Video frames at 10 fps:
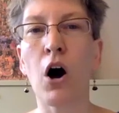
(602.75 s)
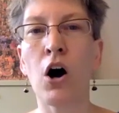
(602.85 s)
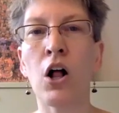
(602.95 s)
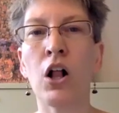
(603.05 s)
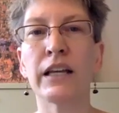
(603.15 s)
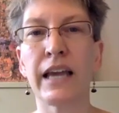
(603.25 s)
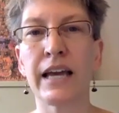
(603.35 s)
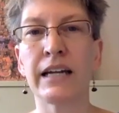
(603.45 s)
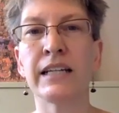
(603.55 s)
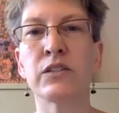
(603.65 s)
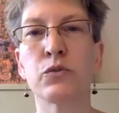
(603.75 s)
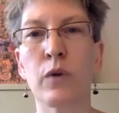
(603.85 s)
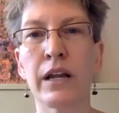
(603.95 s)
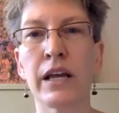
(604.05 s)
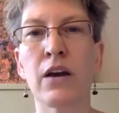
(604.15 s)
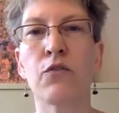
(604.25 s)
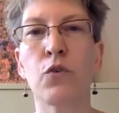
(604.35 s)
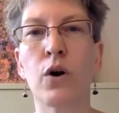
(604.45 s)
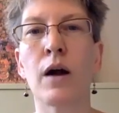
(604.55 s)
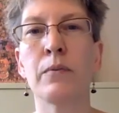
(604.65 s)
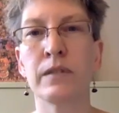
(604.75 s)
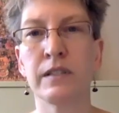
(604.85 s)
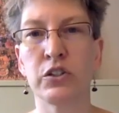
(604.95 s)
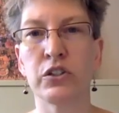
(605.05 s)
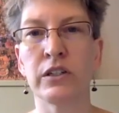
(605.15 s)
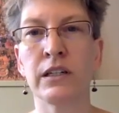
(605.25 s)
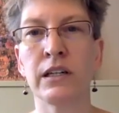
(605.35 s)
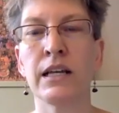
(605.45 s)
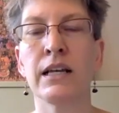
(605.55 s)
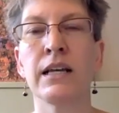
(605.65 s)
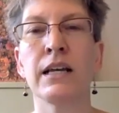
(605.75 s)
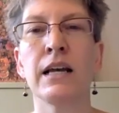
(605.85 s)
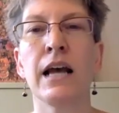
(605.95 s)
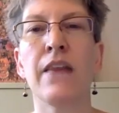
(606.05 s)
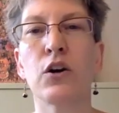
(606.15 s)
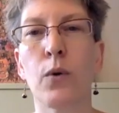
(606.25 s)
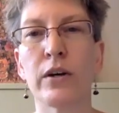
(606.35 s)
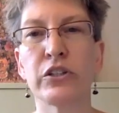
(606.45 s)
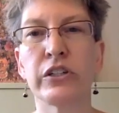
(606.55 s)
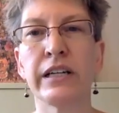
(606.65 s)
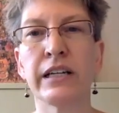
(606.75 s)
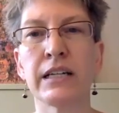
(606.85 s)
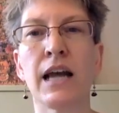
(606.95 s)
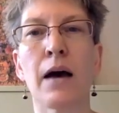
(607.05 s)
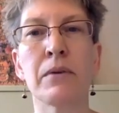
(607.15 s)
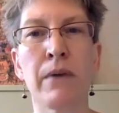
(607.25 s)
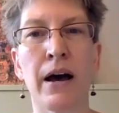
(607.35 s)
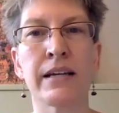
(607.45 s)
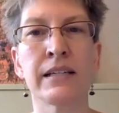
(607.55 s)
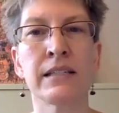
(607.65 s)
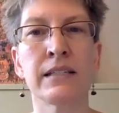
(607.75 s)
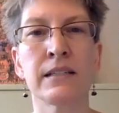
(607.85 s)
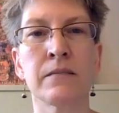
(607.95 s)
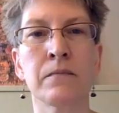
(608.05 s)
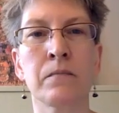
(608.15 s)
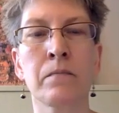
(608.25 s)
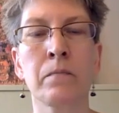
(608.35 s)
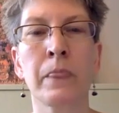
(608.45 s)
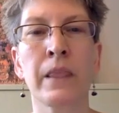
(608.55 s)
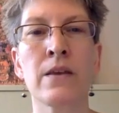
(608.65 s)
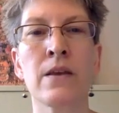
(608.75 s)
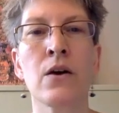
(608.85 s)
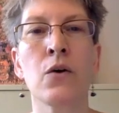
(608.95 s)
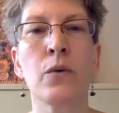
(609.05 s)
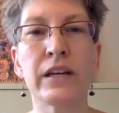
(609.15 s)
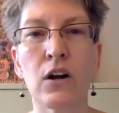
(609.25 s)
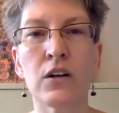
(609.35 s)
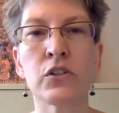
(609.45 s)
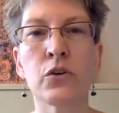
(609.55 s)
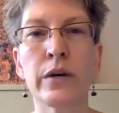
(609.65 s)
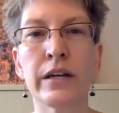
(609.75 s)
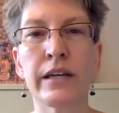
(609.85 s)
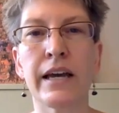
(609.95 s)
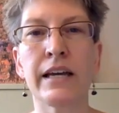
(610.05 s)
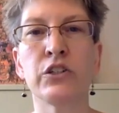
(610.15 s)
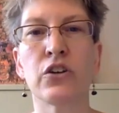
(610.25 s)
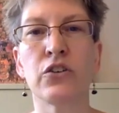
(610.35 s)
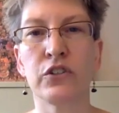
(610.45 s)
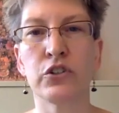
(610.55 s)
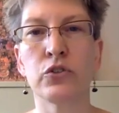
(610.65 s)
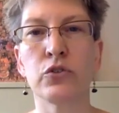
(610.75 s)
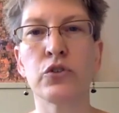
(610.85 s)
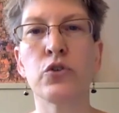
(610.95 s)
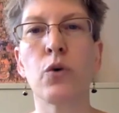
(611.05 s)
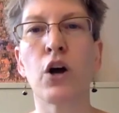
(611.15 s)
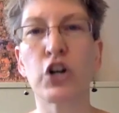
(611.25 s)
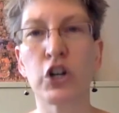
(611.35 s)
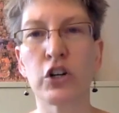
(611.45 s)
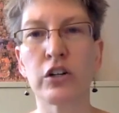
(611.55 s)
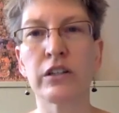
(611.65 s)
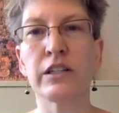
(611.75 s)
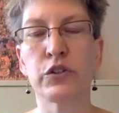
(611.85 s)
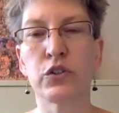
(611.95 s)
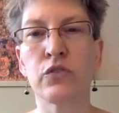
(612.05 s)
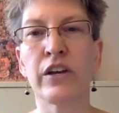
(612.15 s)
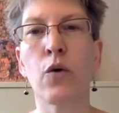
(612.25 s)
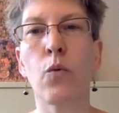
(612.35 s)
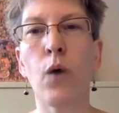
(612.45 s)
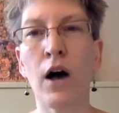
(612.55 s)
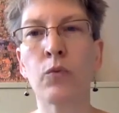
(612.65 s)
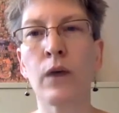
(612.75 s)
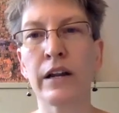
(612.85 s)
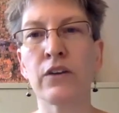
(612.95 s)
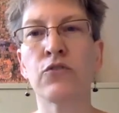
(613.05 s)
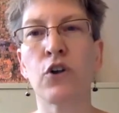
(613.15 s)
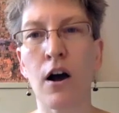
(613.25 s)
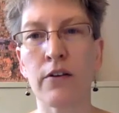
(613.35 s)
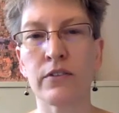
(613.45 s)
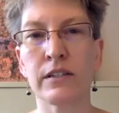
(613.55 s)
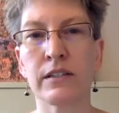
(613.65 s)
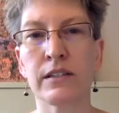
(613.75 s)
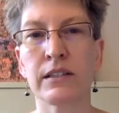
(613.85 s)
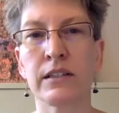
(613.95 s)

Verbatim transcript: all candidates running for a position and the questioning cannot be biased. We can also engage officials who are currently serving while running for office.